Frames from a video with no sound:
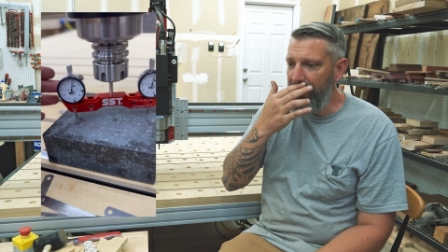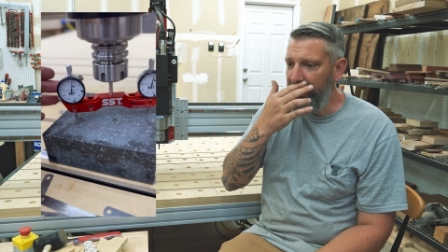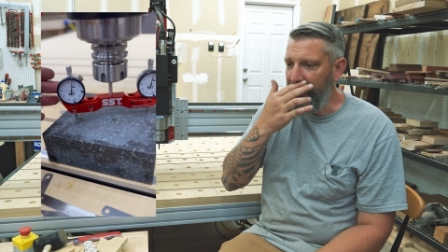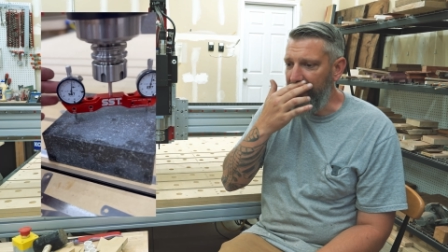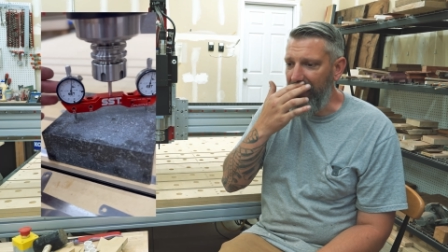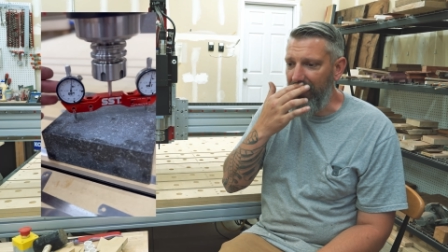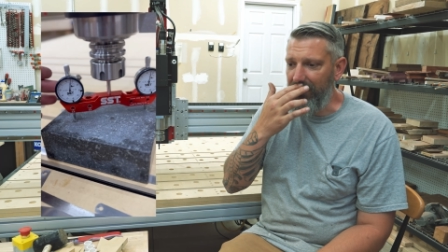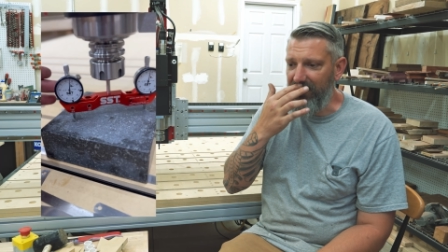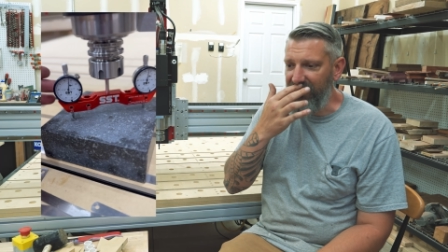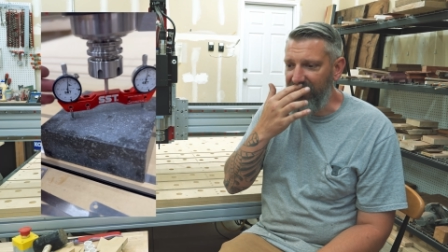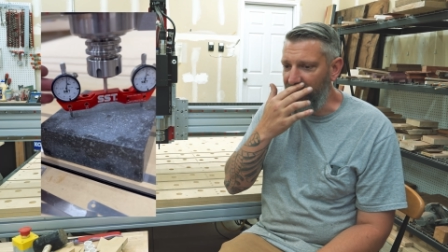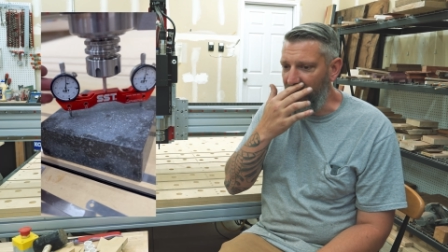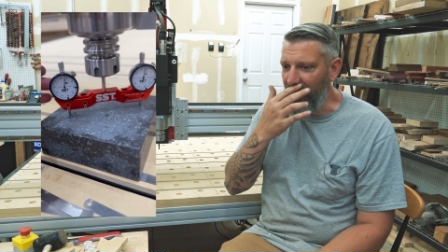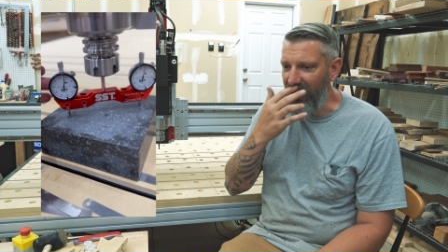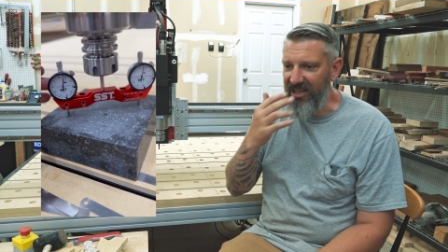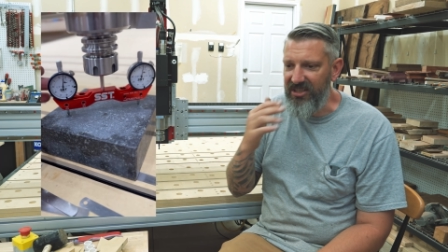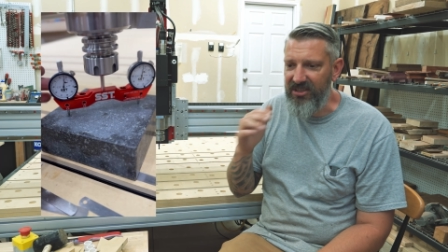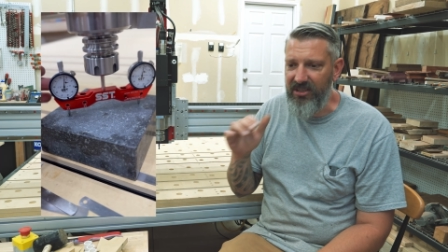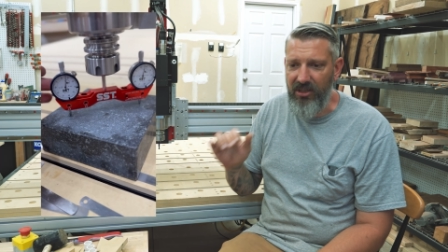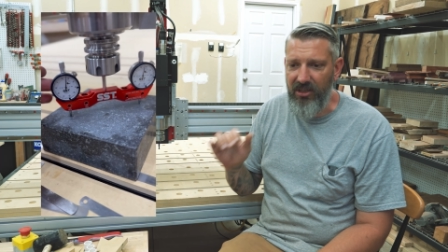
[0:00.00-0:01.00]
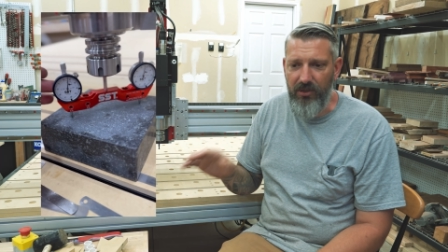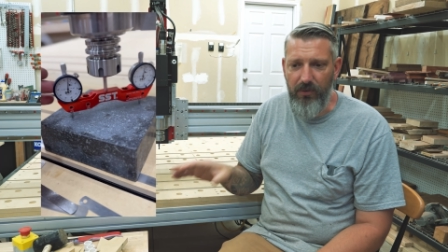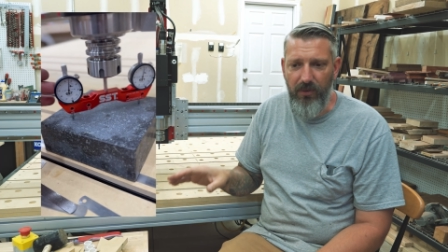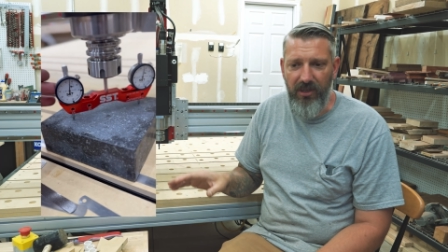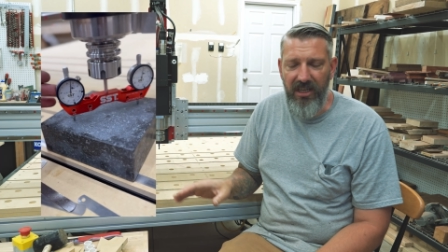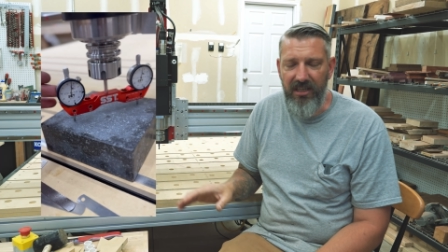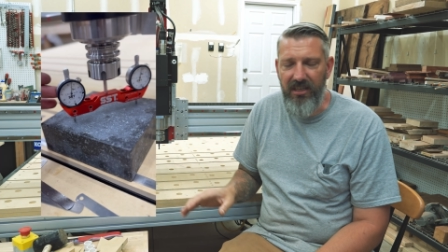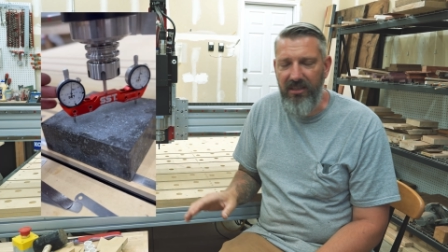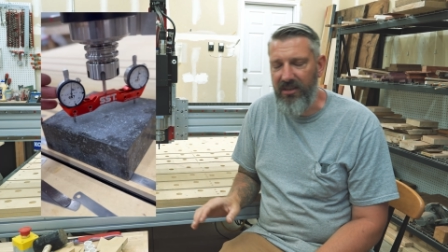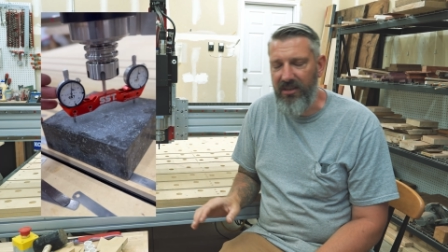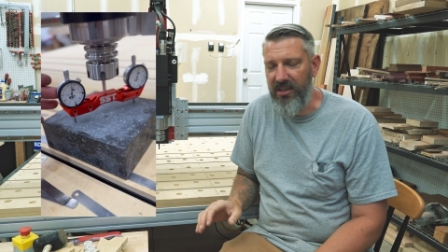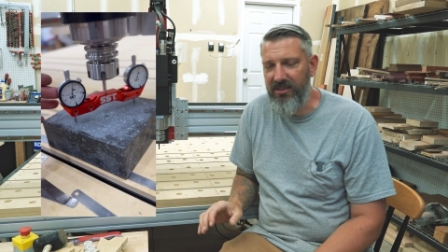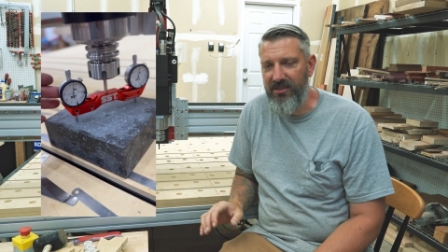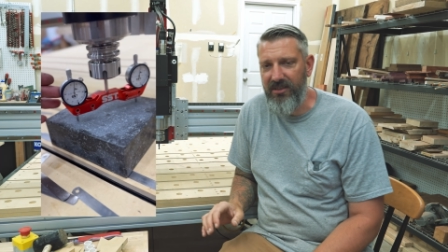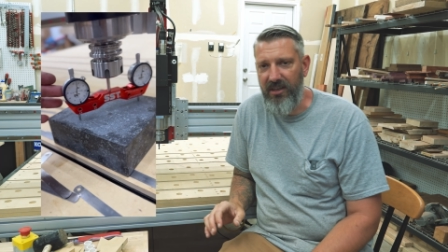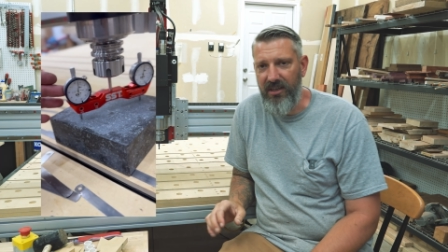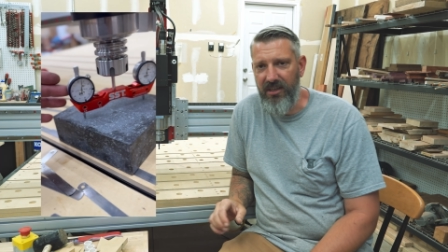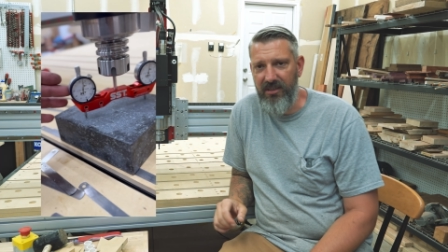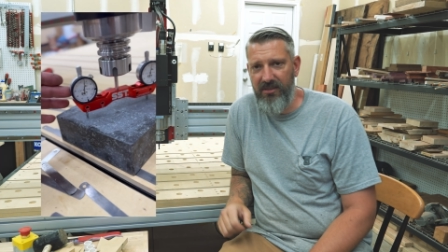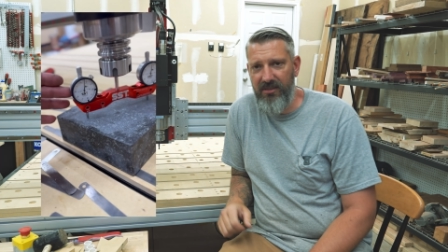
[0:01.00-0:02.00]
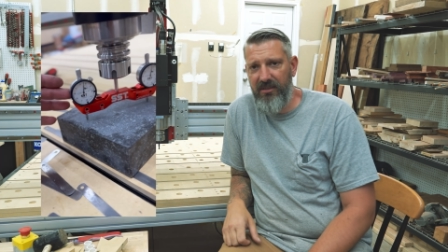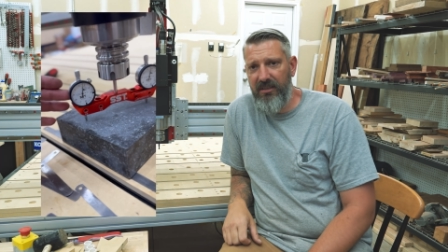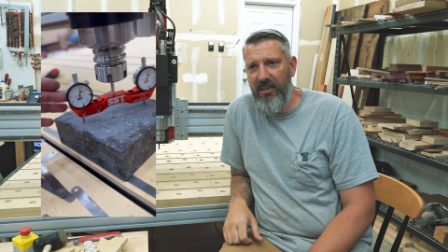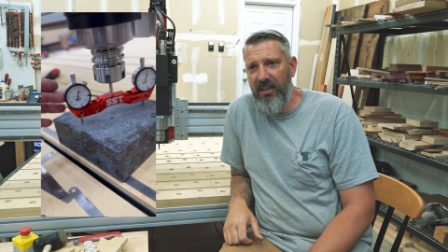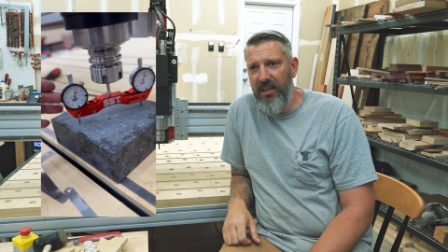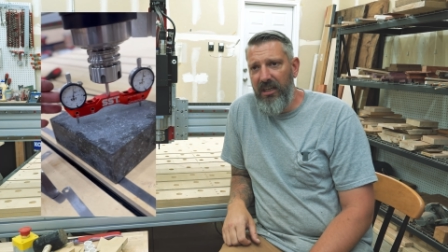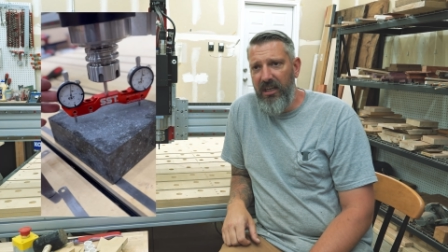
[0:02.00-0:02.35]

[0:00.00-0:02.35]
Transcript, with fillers: uh, before i started doing any test cuts